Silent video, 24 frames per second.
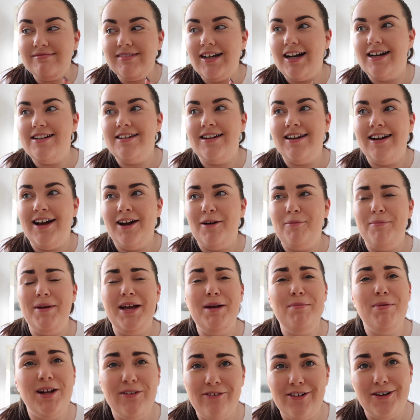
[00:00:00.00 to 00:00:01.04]
I don't know,
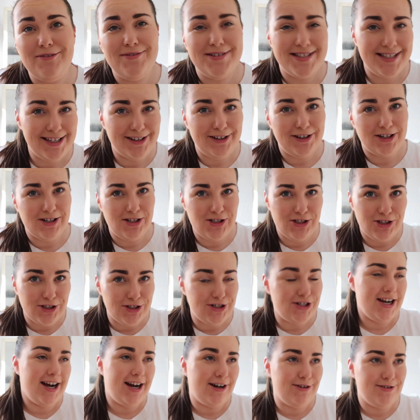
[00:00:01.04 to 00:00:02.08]
people are obviously going to
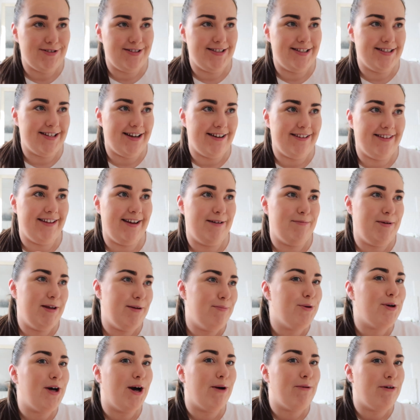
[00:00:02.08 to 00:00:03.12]
judge houses, aren't they?
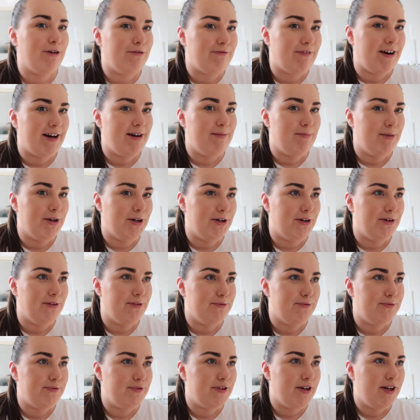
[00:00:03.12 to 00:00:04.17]
People go on
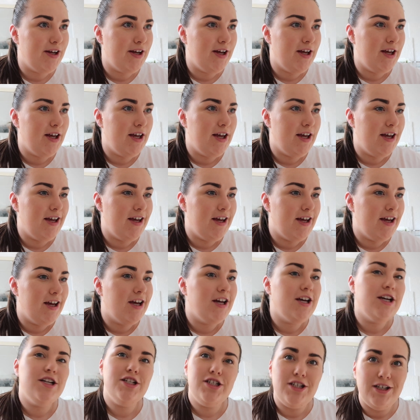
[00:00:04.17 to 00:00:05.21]
Rightmove
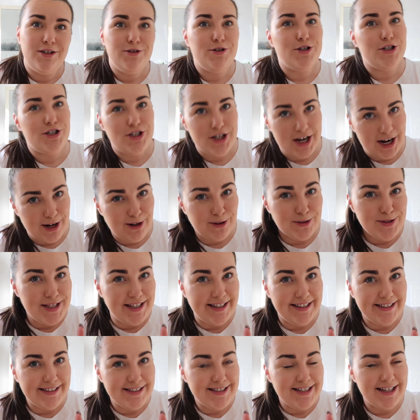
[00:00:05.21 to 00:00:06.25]
to judge
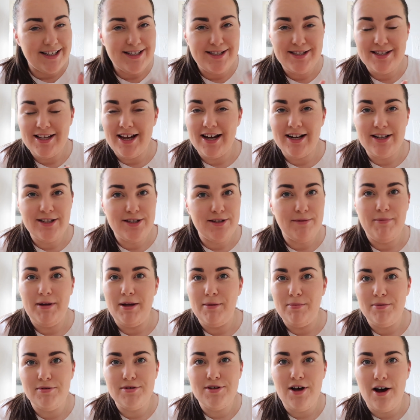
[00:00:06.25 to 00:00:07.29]
houses. That's like some
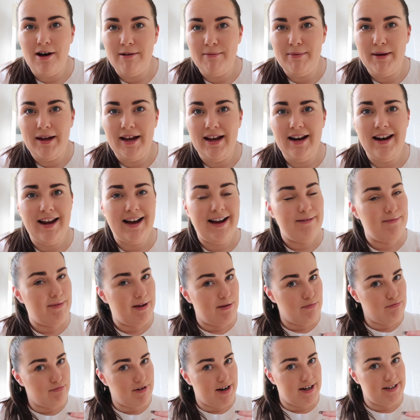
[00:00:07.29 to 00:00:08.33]
people's hobby. Like, me
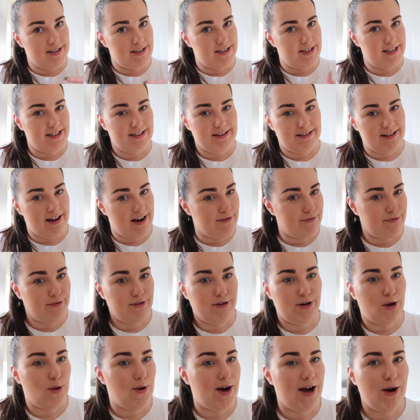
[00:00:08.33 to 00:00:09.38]
and Brad did that
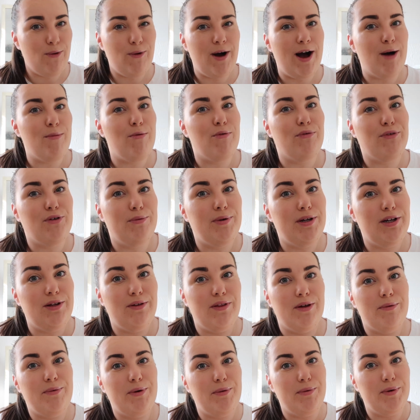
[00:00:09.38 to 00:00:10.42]
for quite a while before we knew
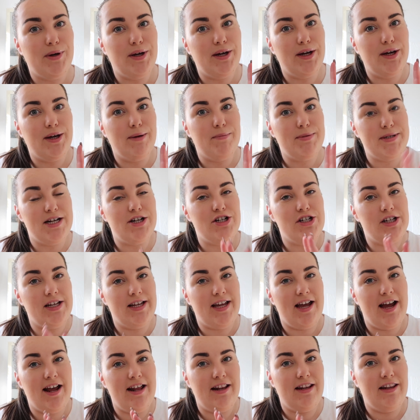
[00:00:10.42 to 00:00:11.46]
that we were potentially
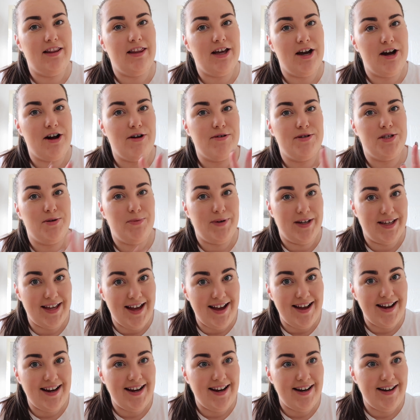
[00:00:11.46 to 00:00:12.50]
getting the house that we're
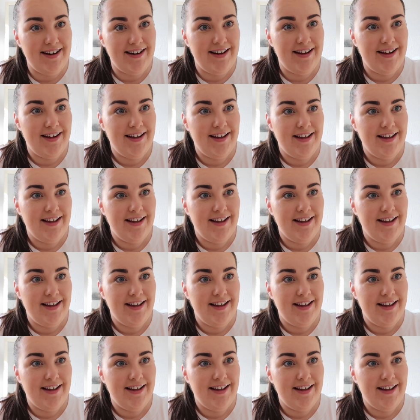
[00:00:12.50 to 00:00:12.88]
getting.